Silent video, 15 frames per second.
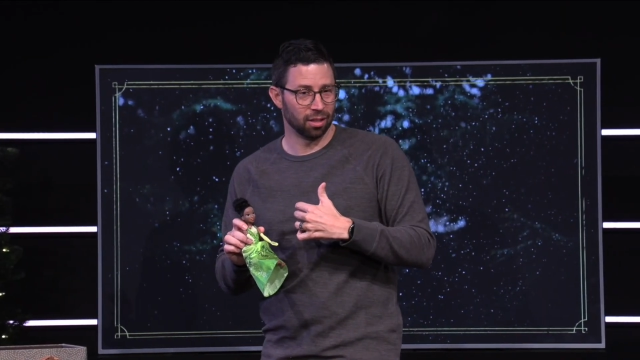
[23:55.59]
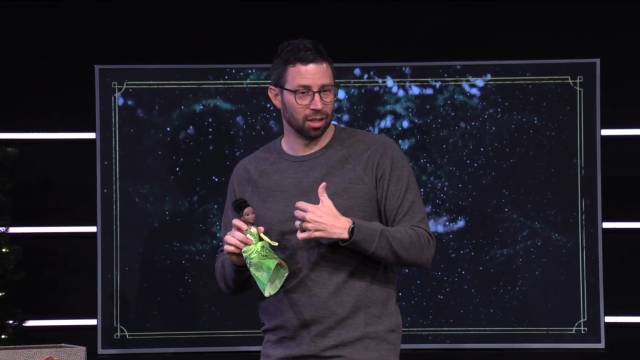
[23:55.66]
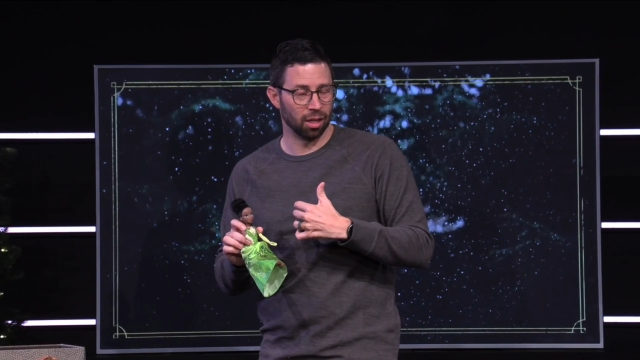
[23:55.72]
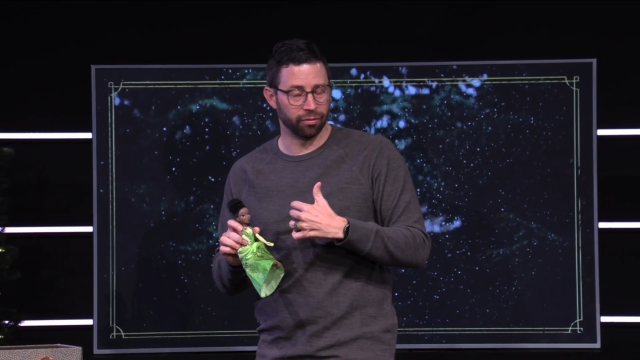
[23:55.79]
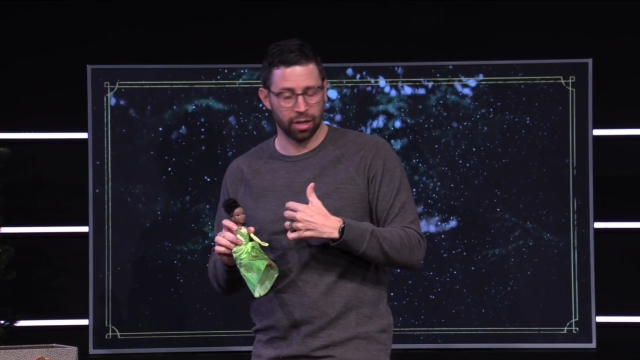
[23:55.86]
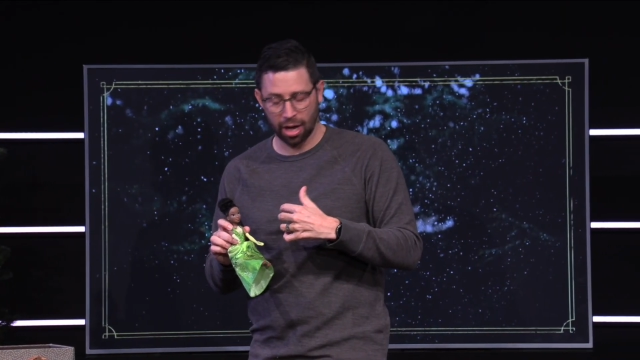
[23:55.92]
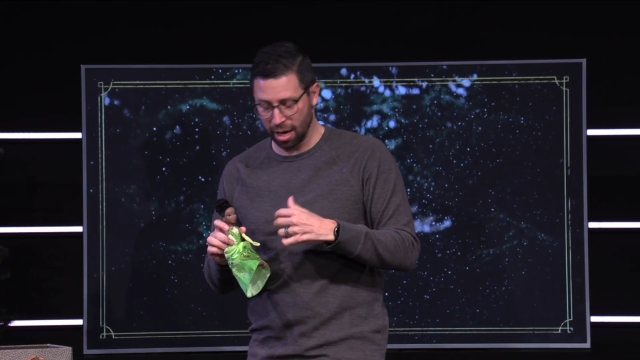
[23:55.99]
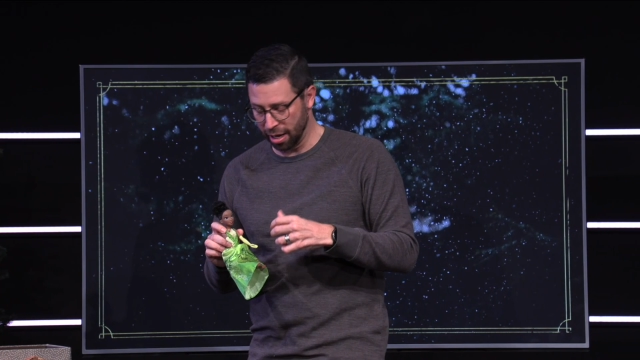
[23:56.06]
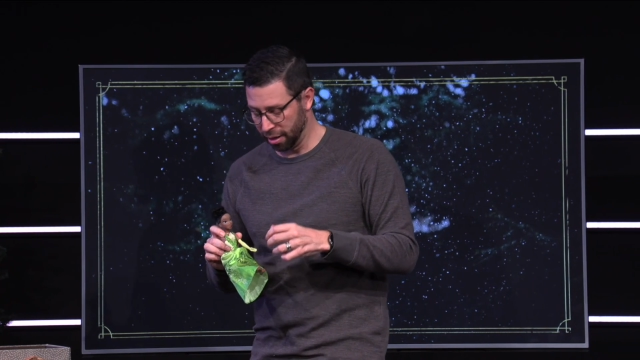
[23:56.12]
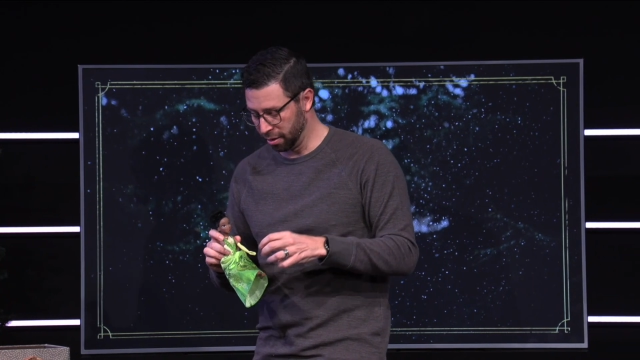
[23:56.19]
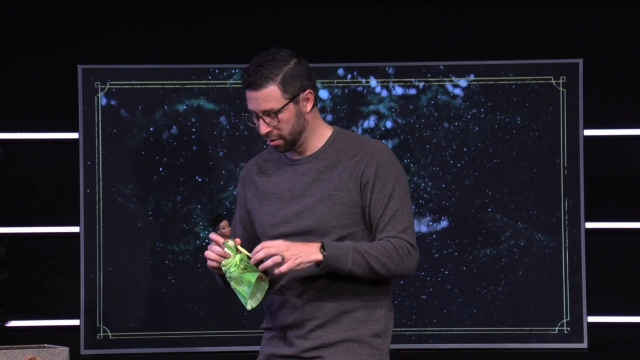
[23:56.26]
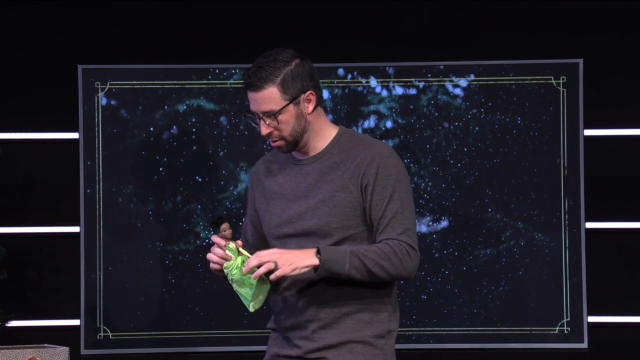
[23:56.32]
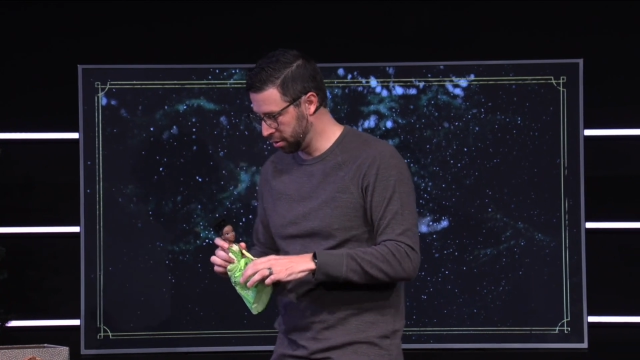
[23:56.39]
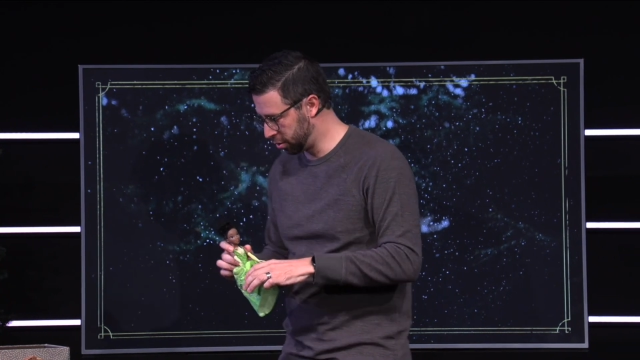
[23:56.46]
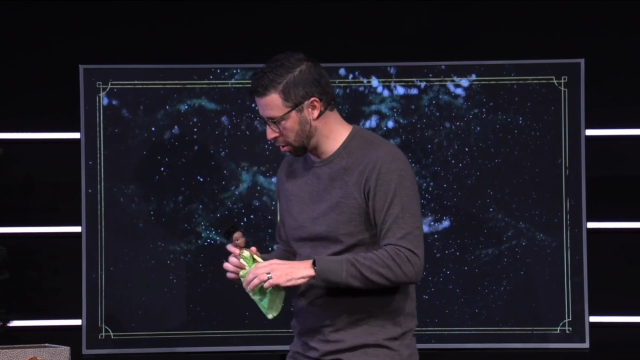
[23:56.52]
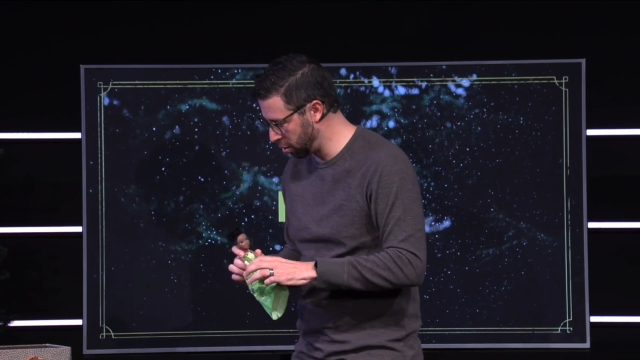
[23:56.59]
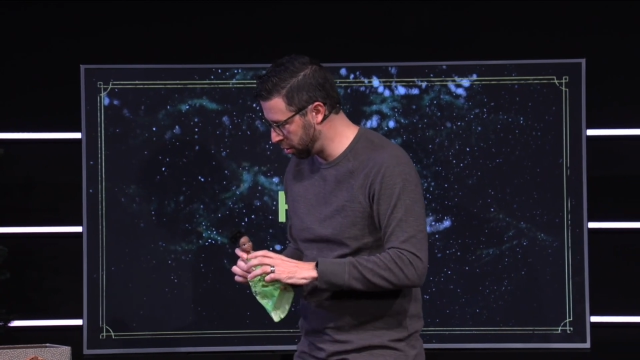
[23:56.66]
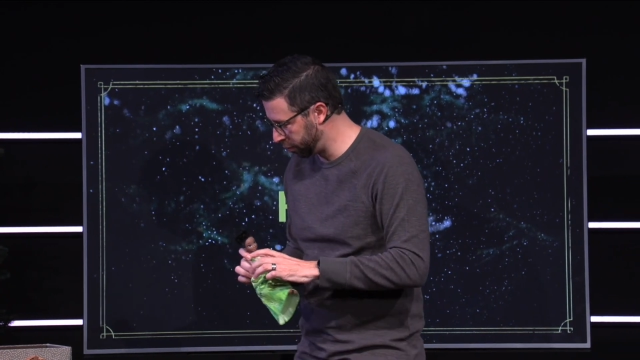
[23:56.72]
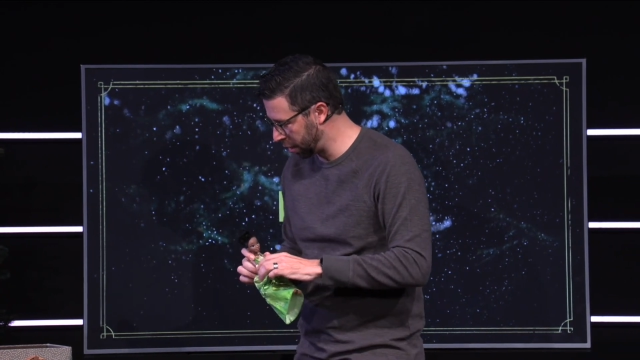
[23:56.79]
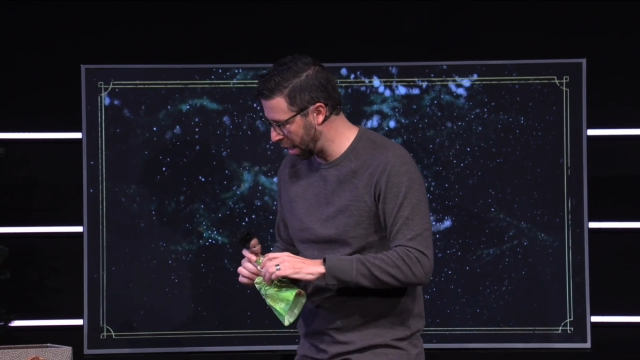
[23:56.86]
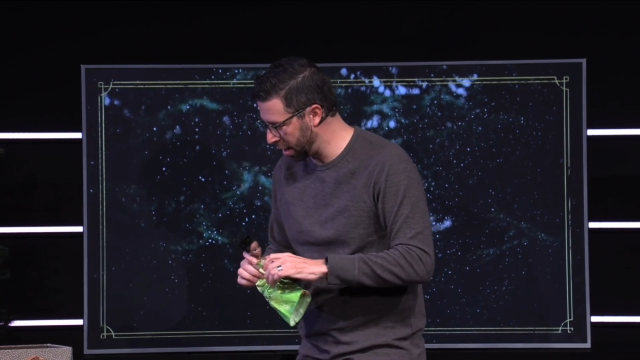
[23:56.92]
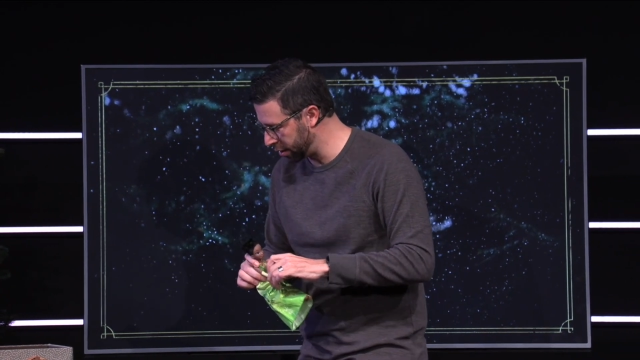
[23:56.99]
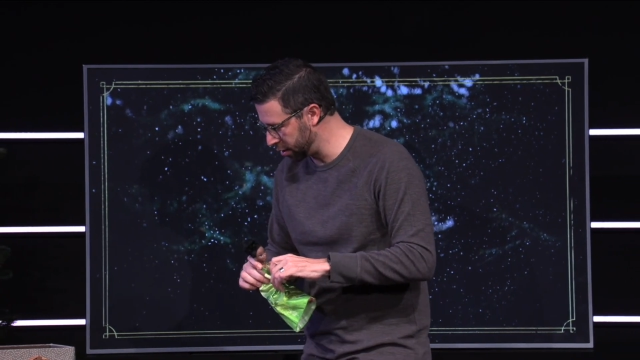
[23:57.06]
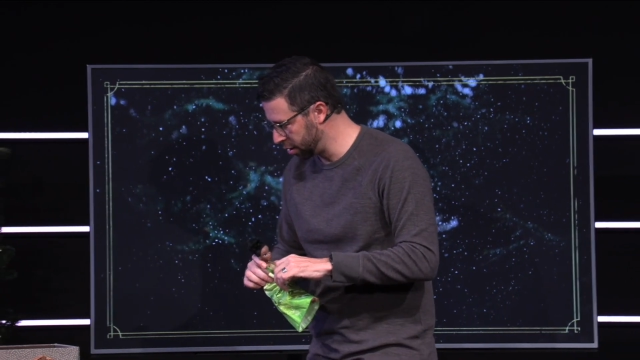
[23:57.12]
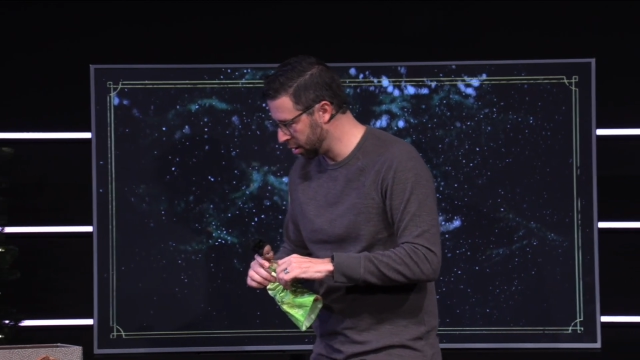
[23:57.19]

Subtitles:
of God. So you've got